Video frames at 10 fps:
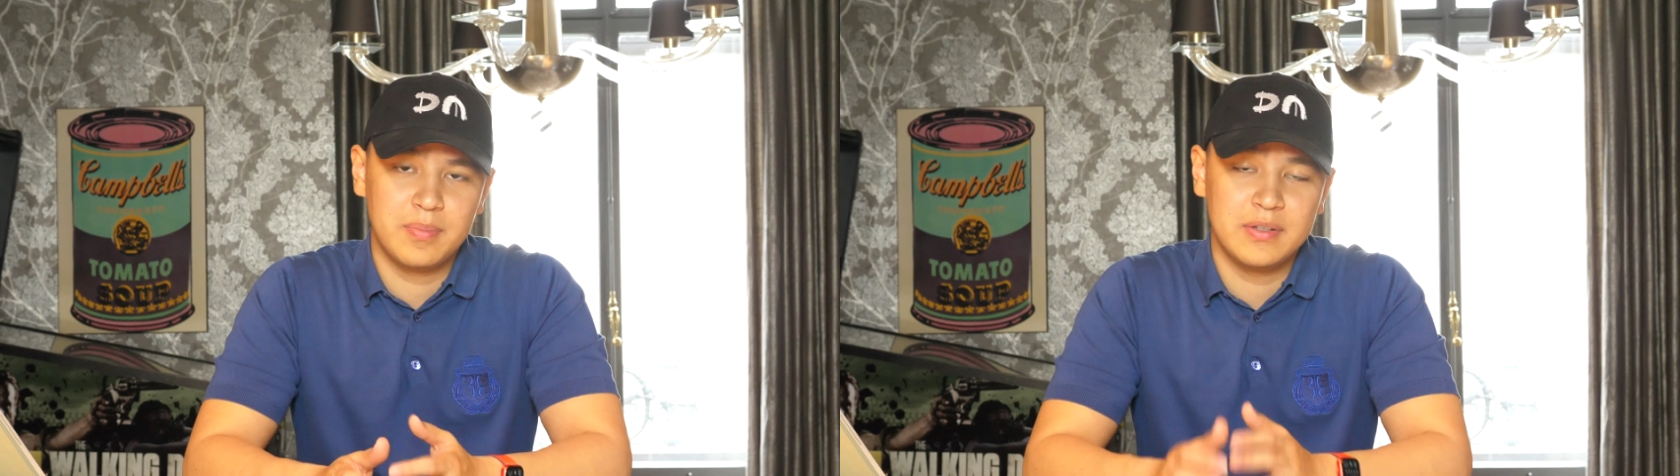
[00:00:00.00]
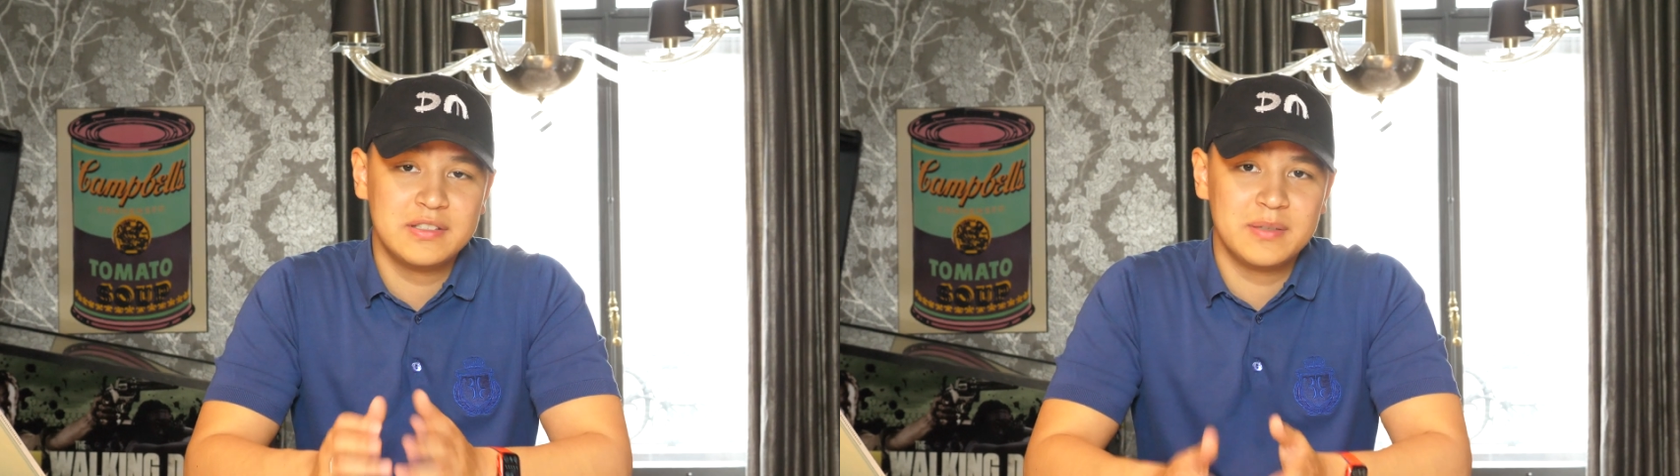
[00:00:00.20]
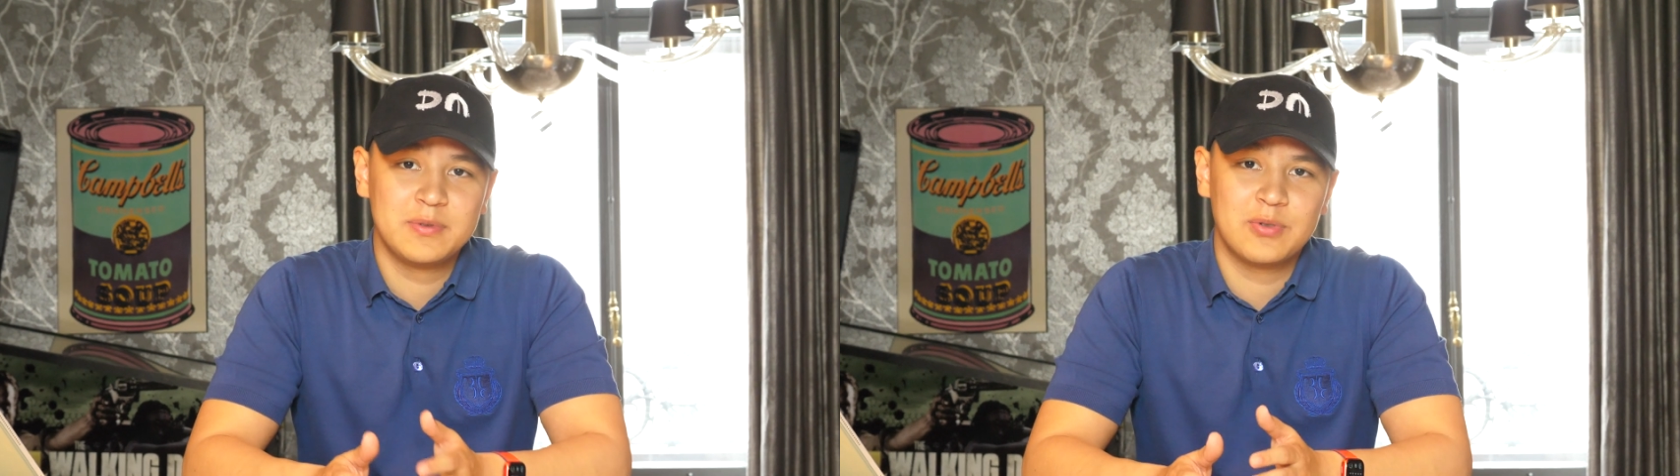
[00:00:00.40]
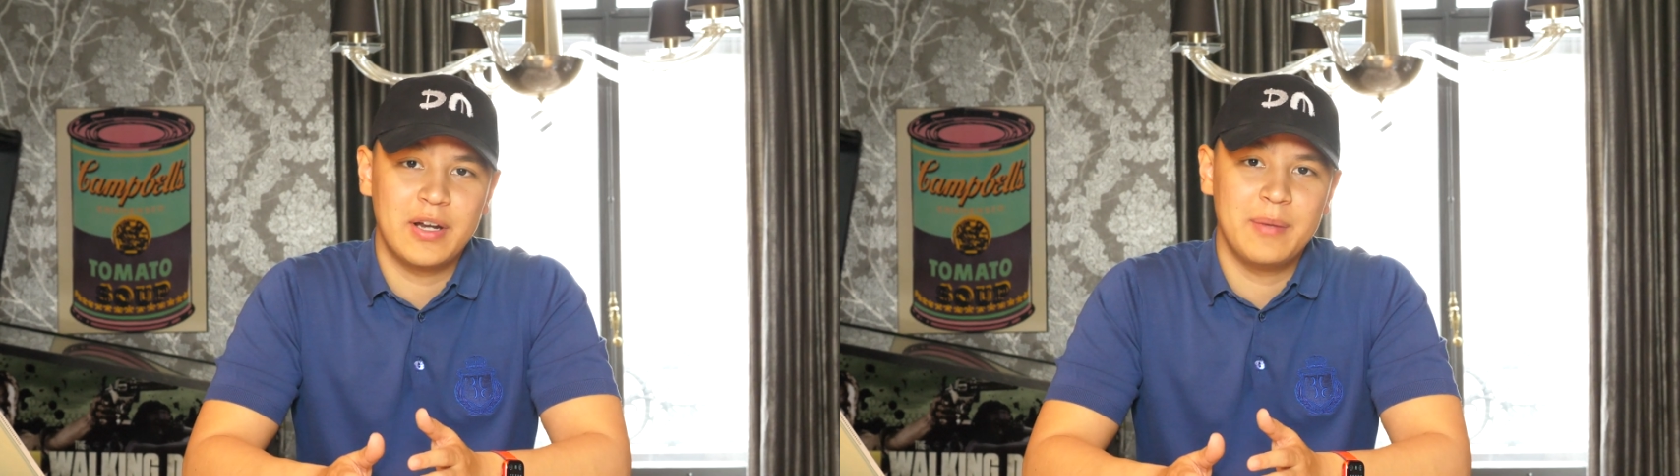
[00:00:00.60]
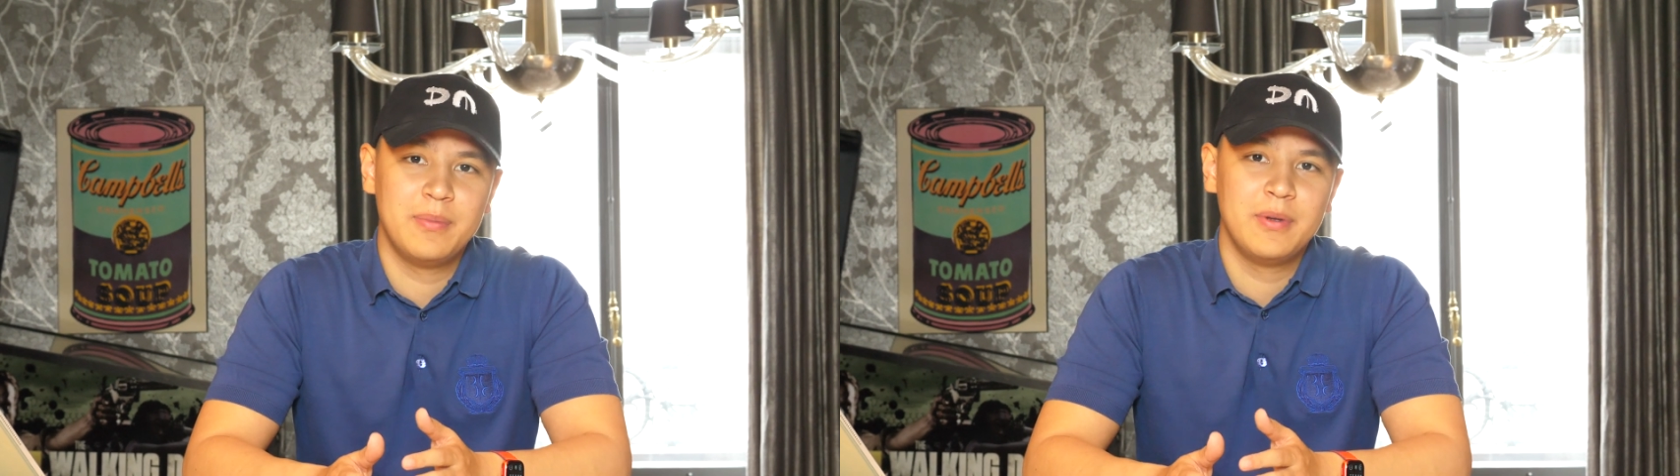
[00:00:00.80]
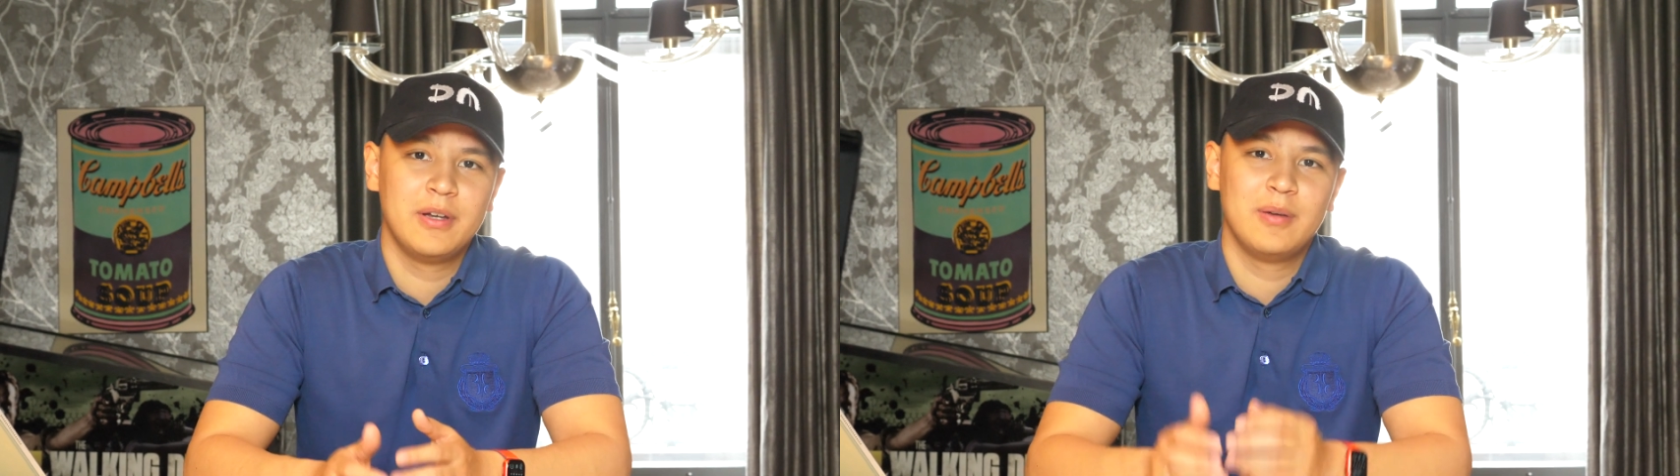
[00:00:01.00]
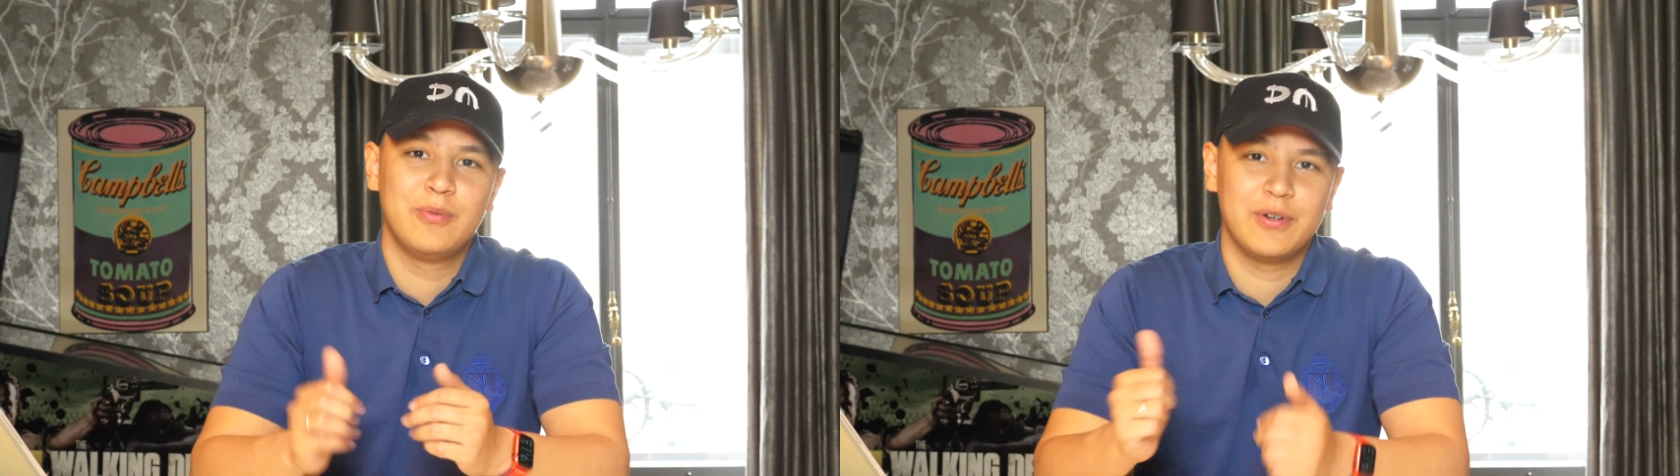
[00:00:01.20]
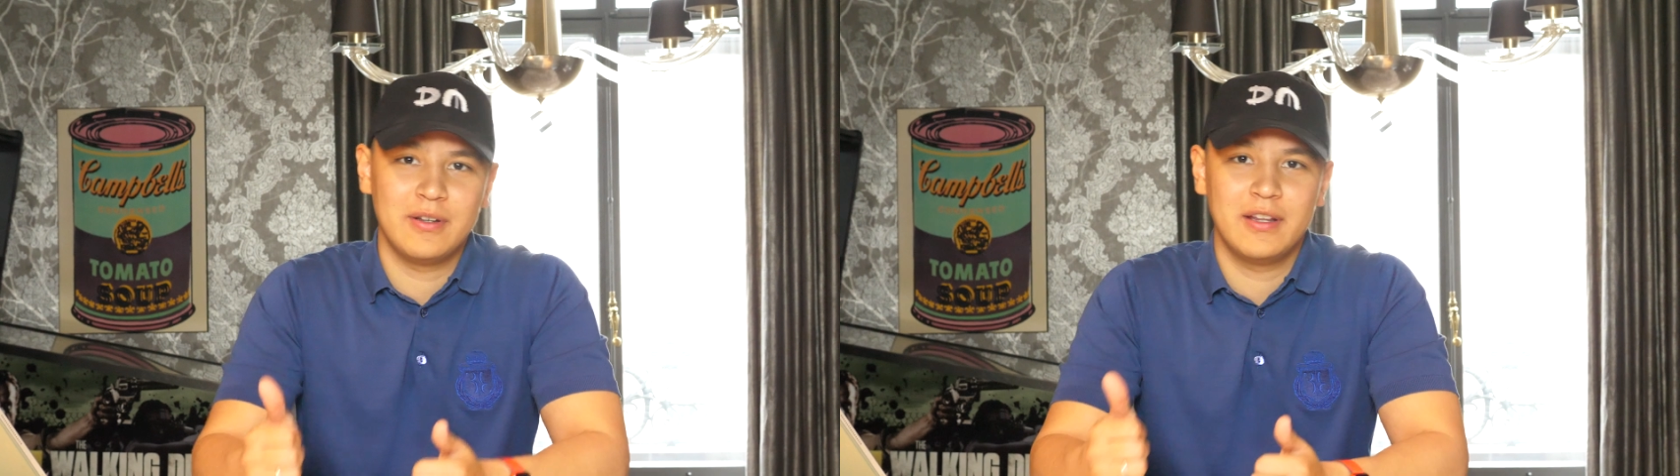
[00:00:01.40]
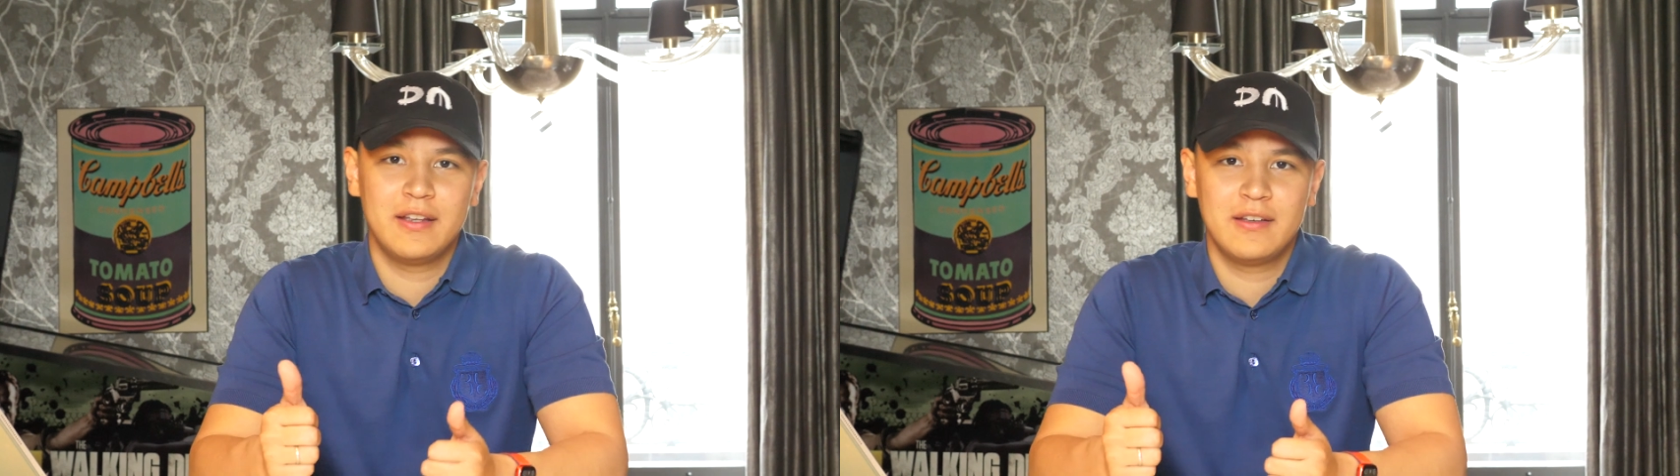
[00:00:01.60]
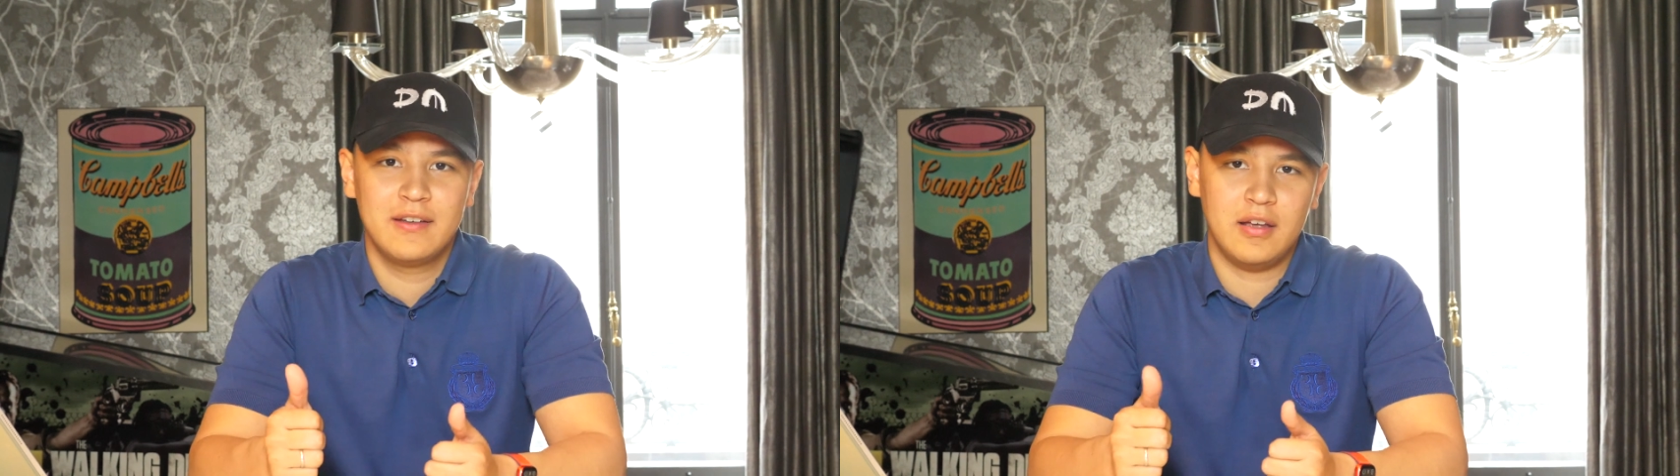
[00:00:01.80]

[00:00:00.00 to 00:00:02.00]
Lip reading: Please subscribe, put a like